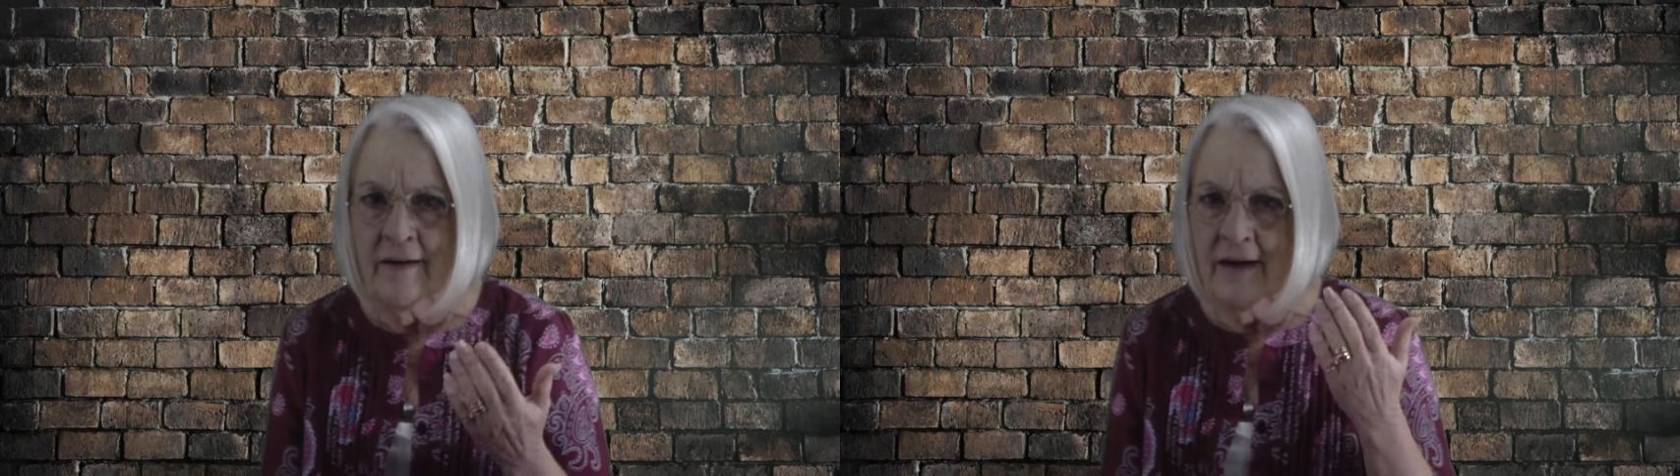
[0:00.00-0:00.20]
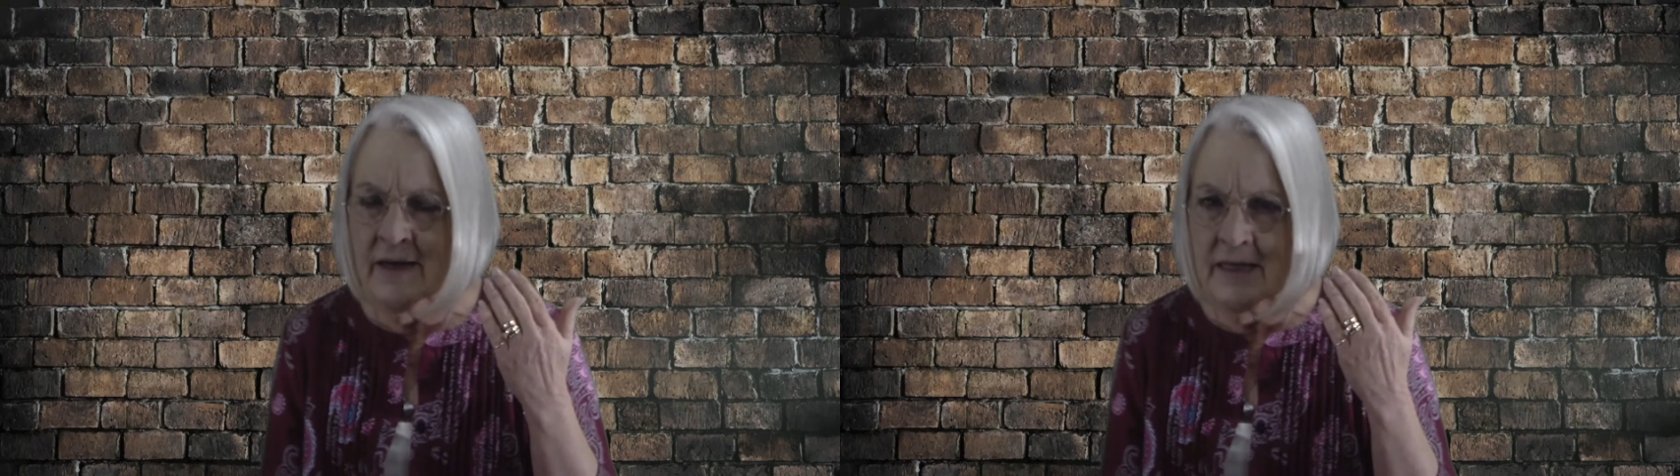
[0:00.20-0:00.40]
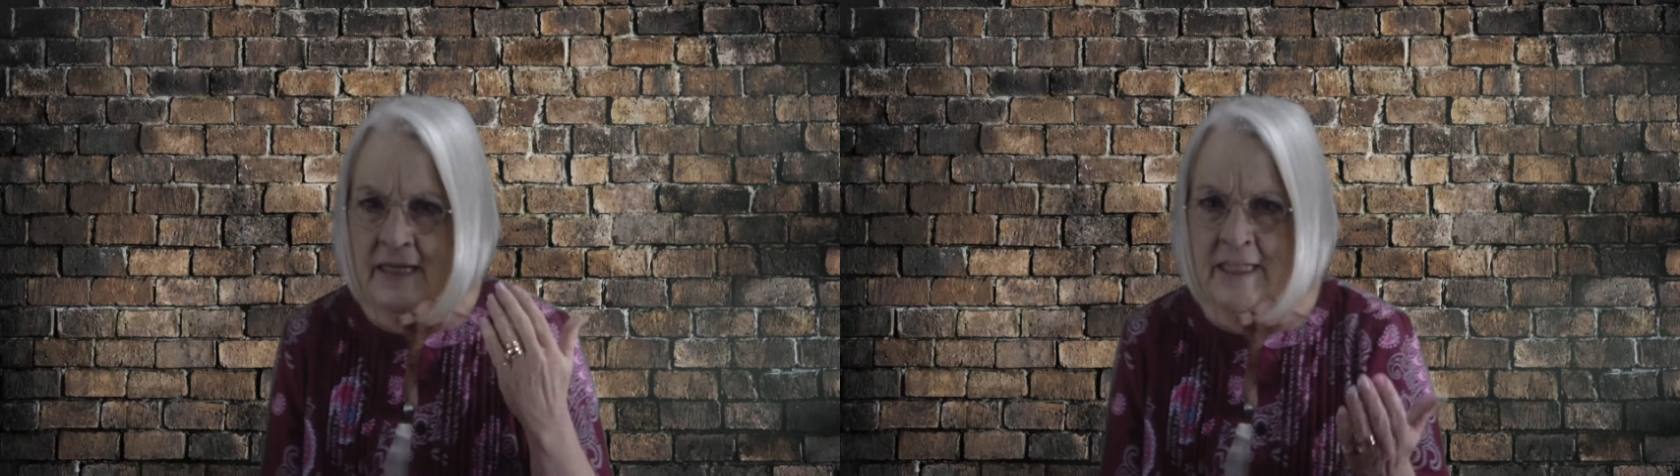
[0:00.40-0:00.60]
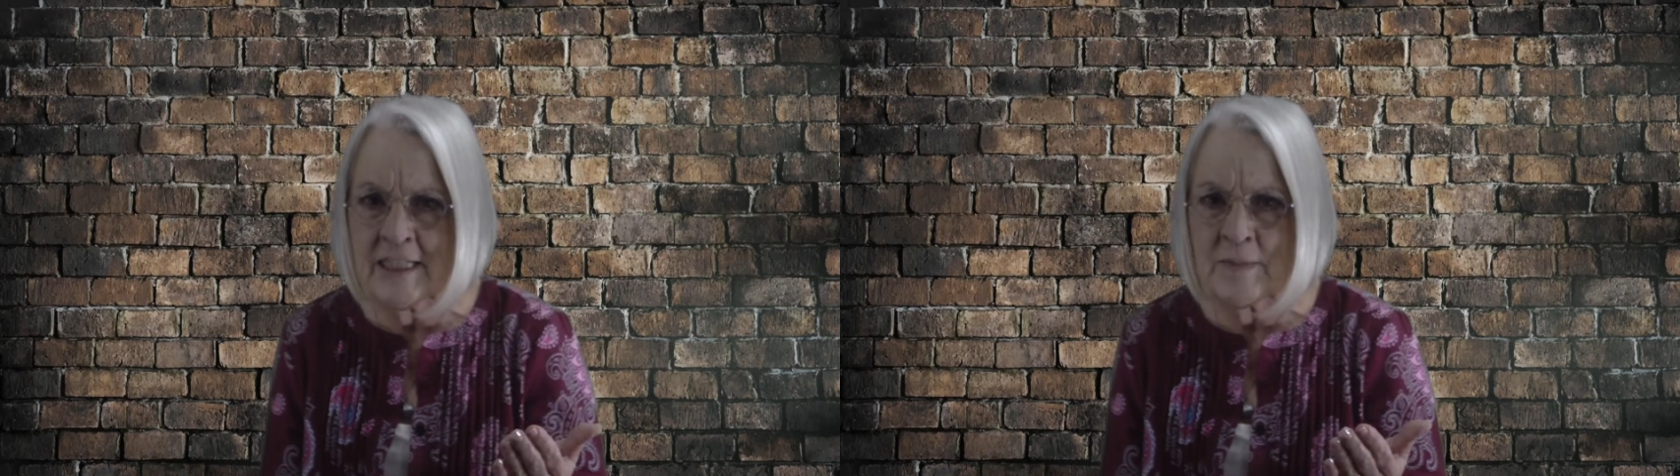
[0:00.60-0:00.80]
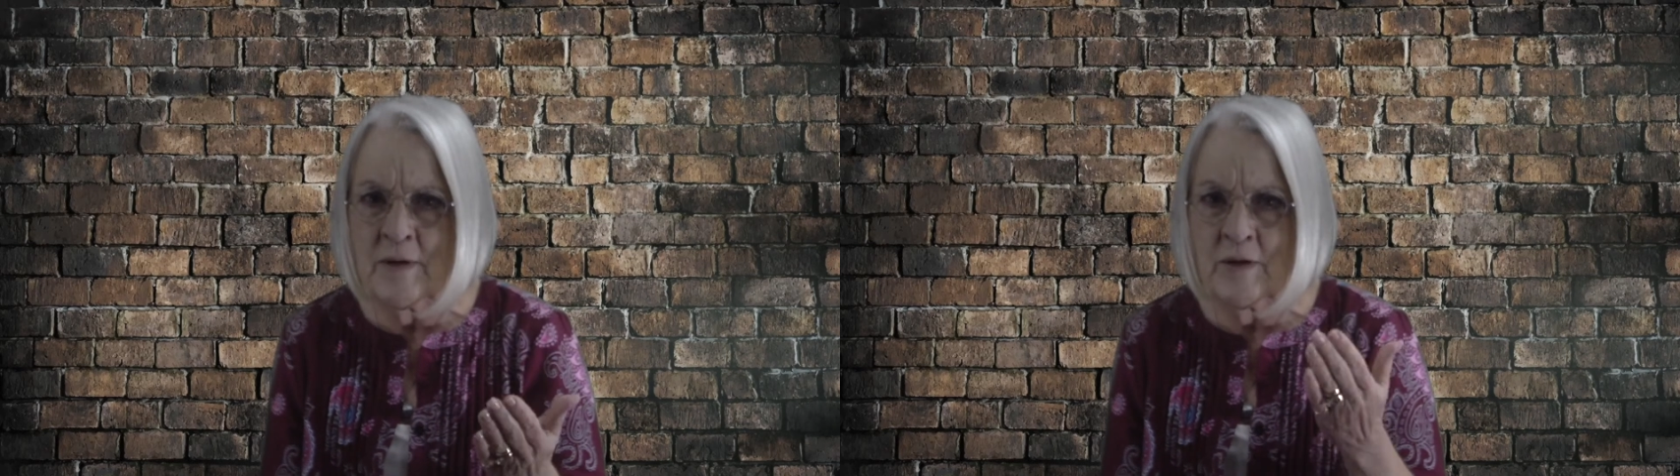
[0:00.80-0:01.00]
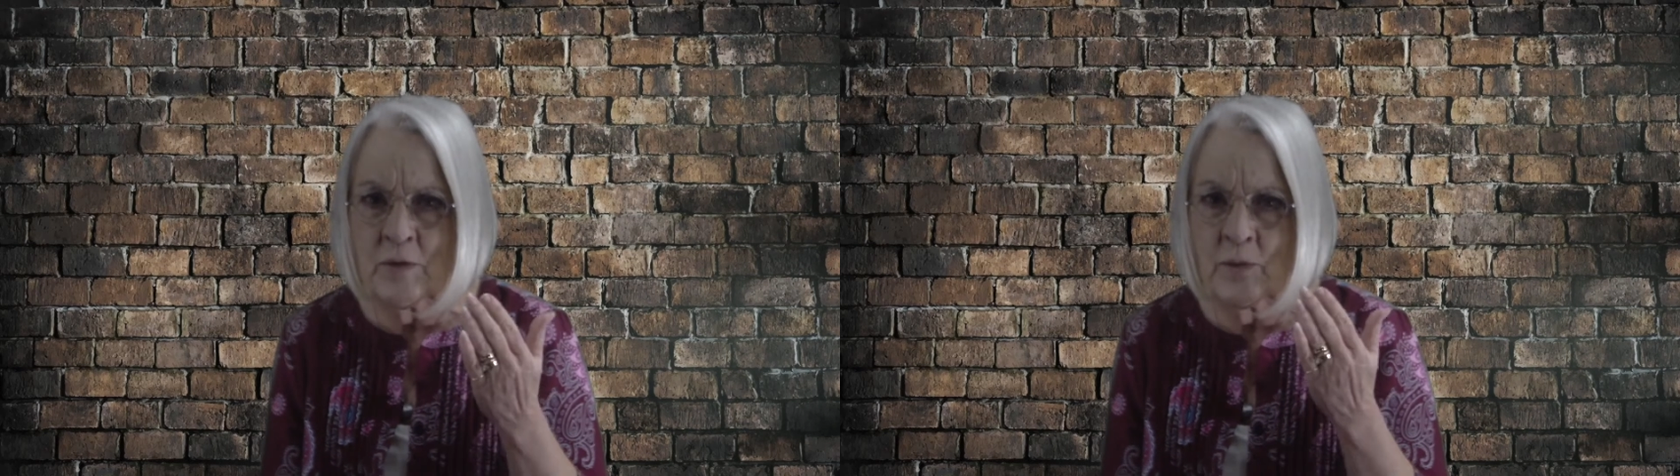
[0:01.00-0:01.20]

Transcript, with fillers: an intimate